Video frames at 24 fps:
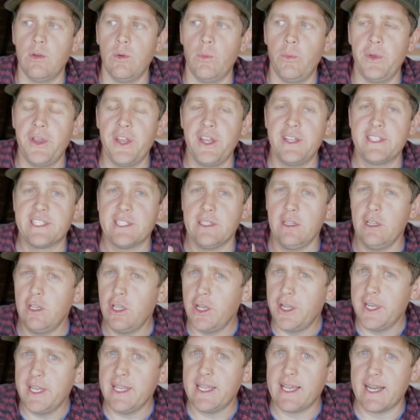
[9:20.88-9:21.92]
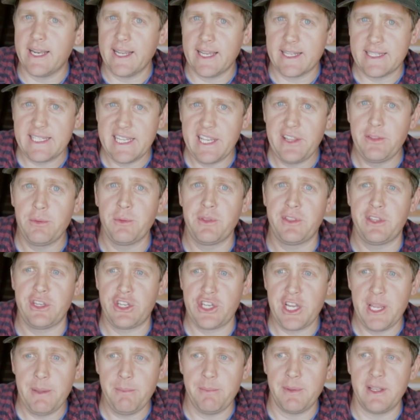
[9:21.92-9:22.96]
We're still learning cutting our teeth with the
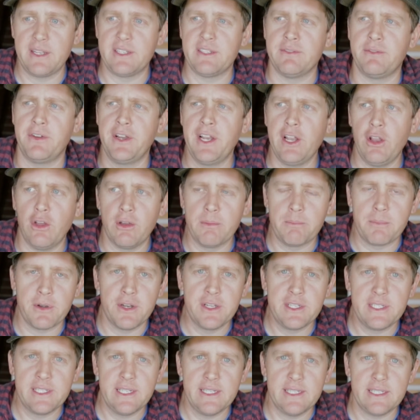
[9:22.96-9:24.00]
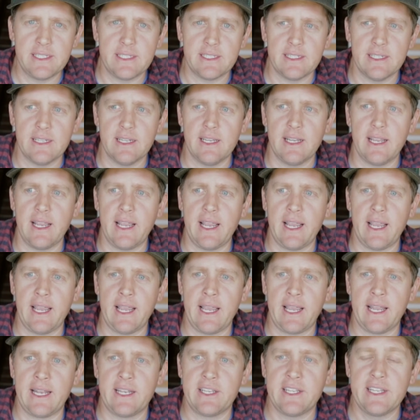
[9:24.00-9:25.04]
sheep. It's a very long process
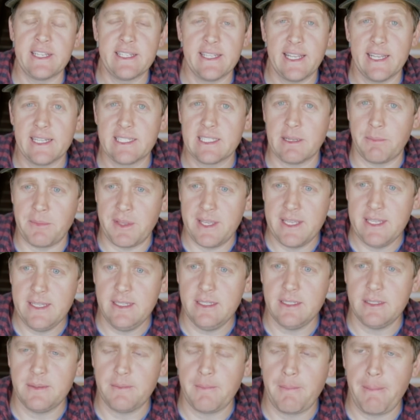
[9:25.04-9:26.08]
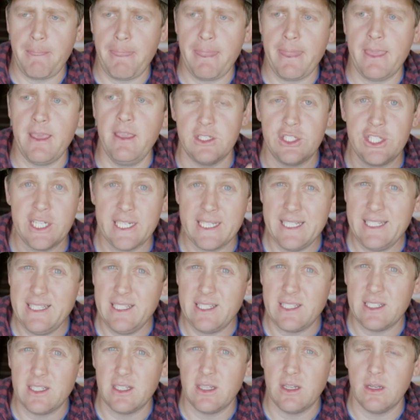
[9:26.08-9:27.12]
and can take some years.
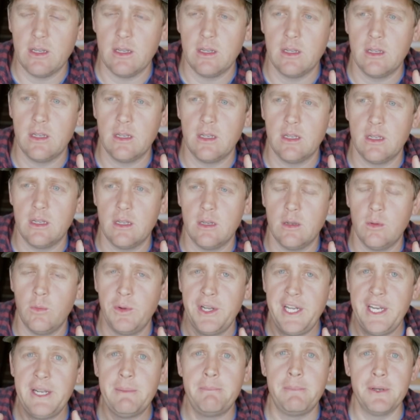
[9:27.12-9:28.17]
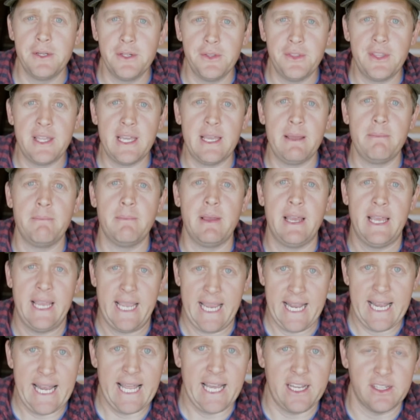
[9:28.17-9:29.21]
Chickens, we need to build them a
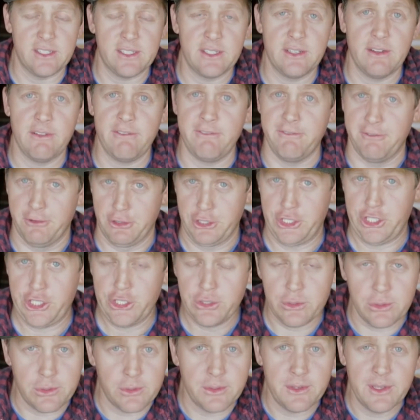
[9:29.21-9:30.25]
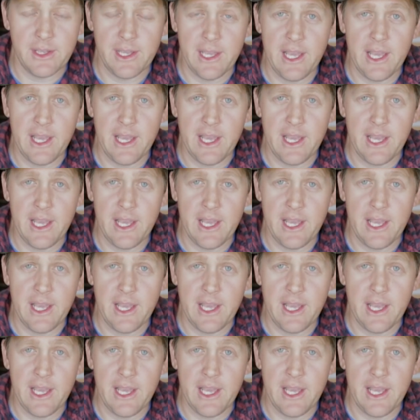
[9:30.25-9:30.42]
hen house for sure.